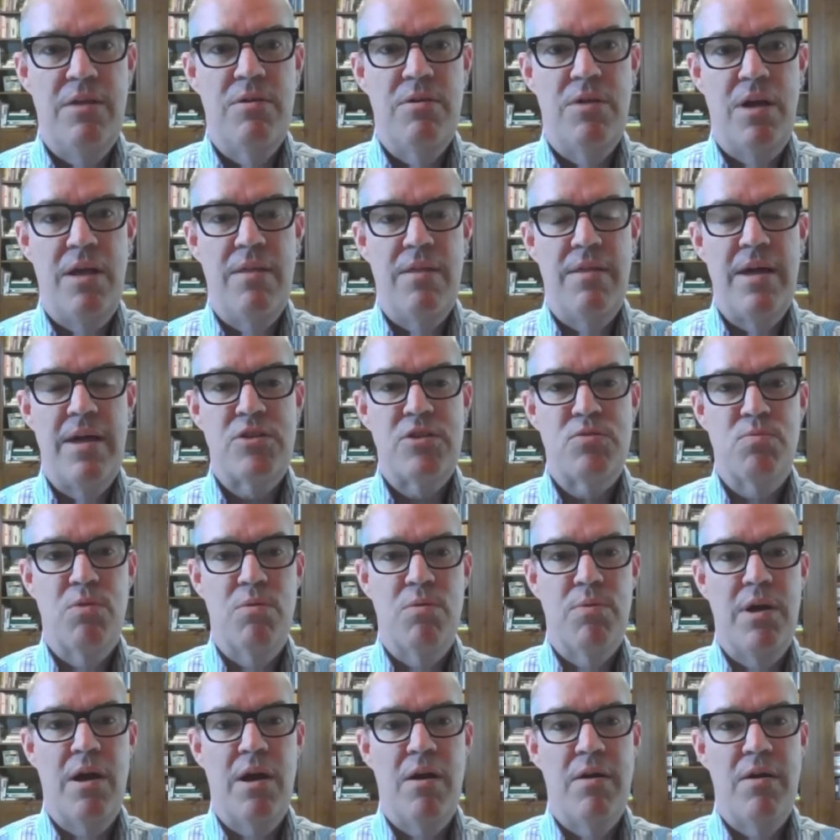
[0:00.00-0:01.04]
And that's where
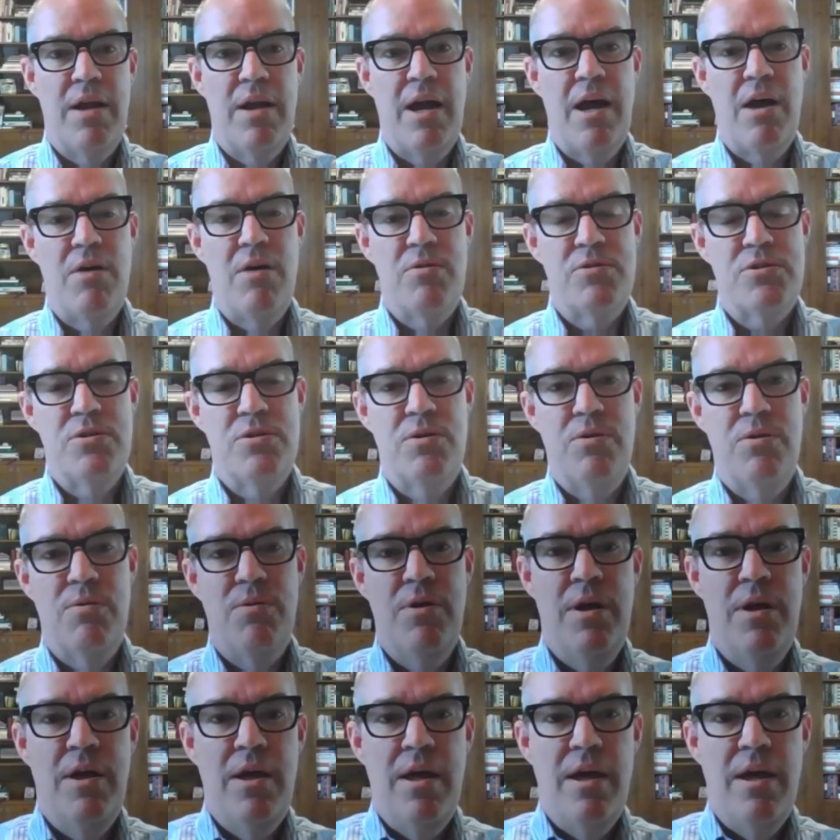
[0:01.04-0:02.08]
we are now. So
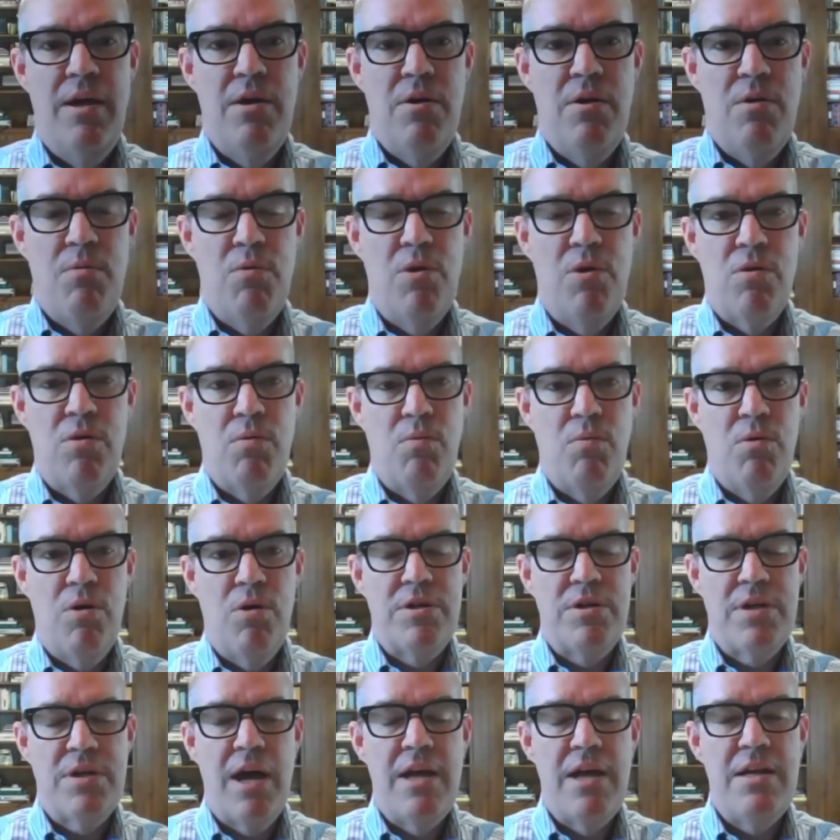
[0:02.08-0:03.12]
we're
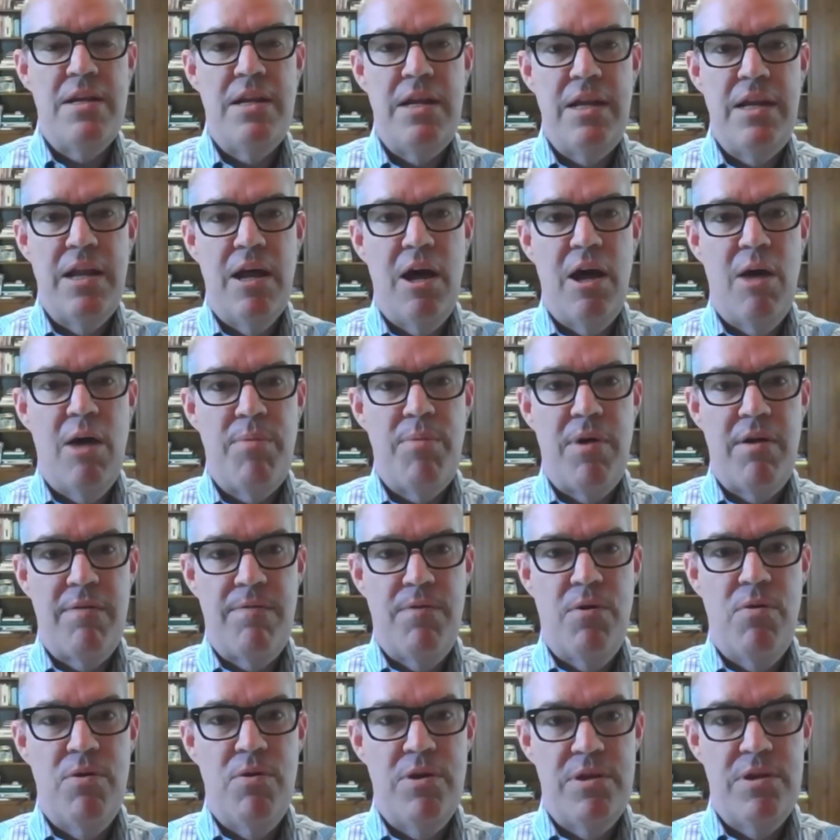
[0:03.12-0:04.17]
tightening up our
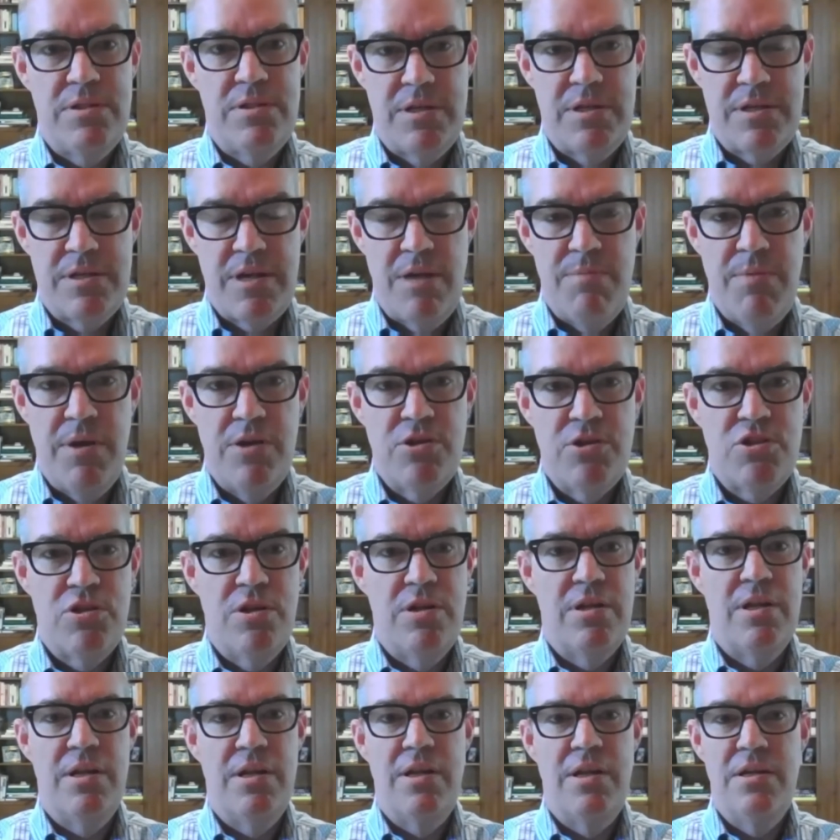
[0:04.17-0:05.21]
focus. As I
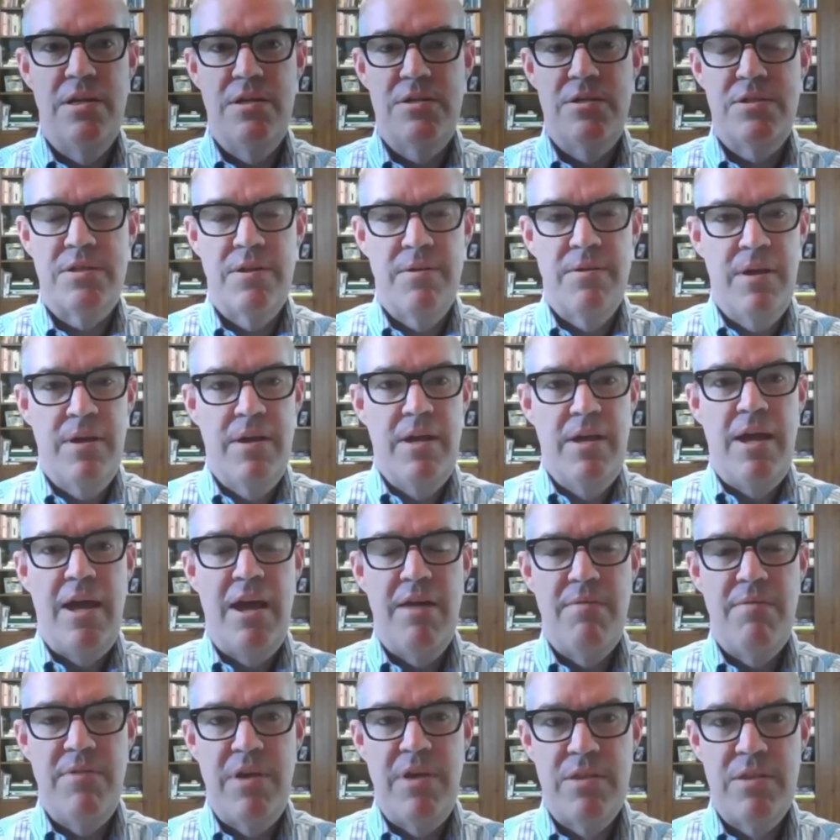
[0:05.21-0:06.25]
mentioned, it is
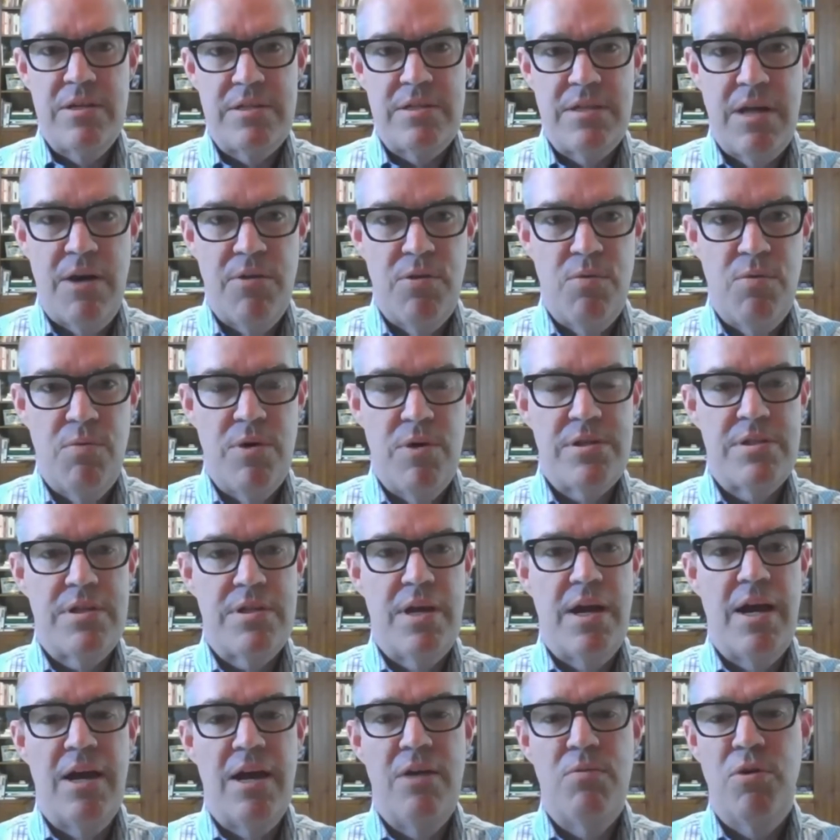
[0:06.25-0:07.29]
heavy on the South and West
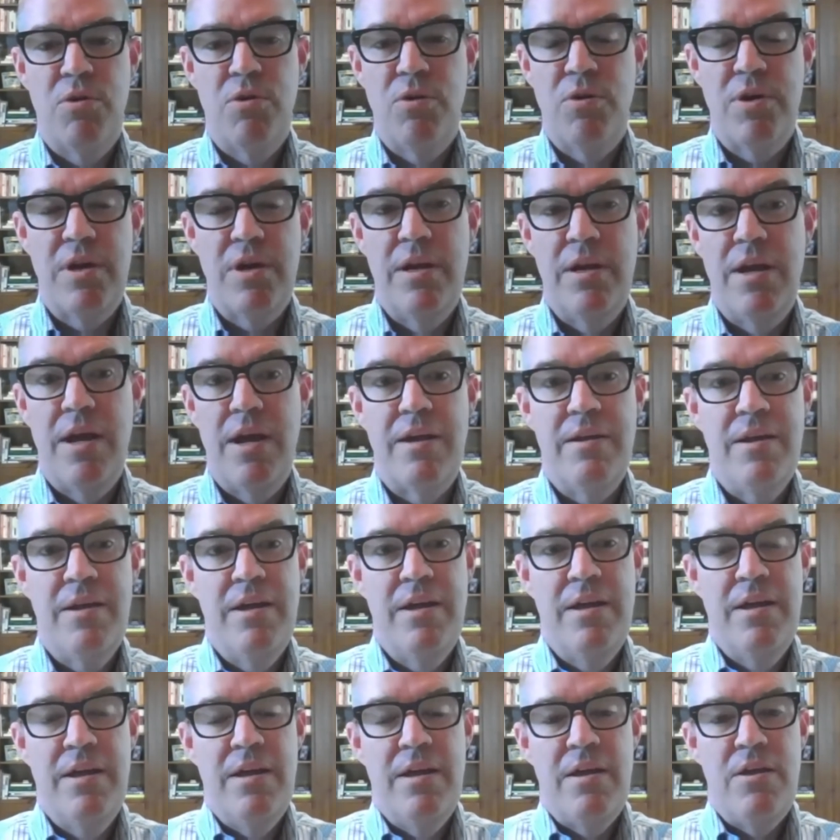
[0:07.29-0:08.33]
side. We're looking at,
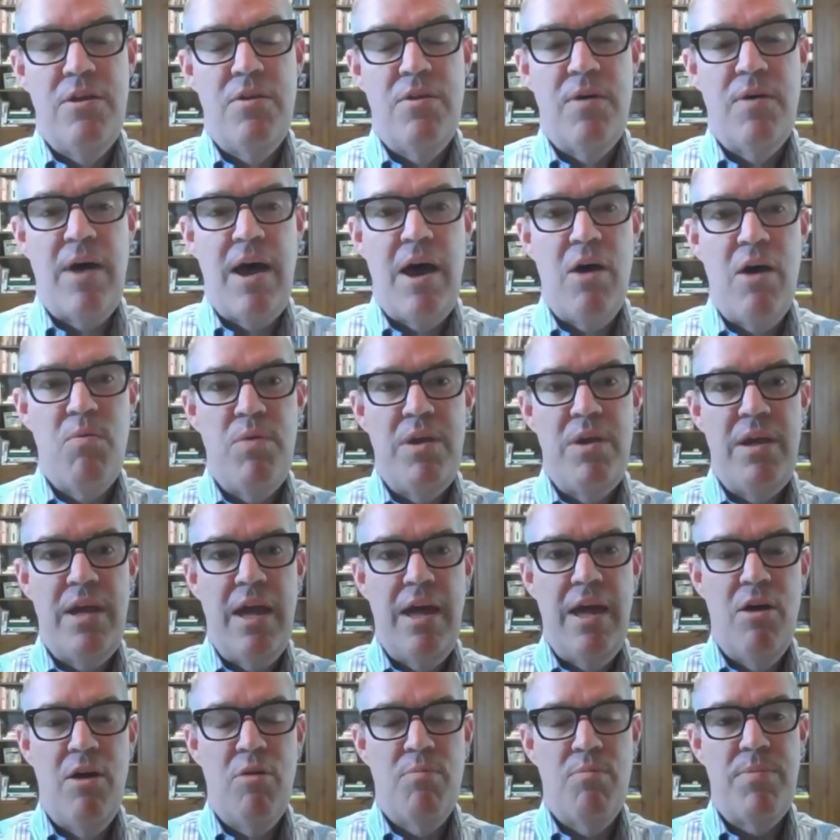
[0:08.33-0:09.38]
you know, how we
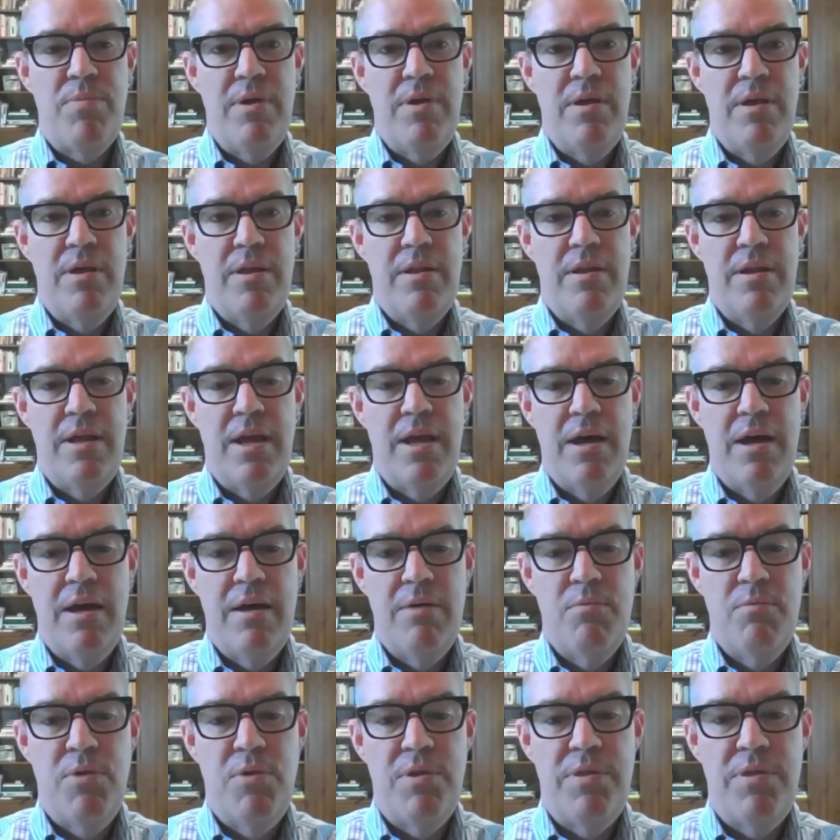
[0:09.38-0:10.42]
help in
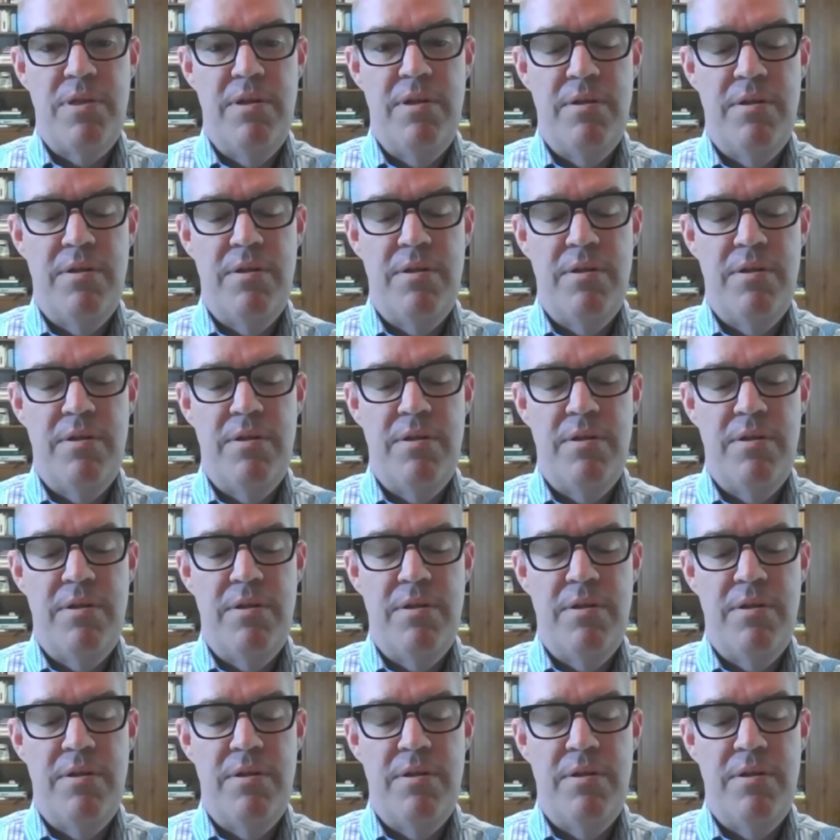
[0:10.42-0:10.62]
with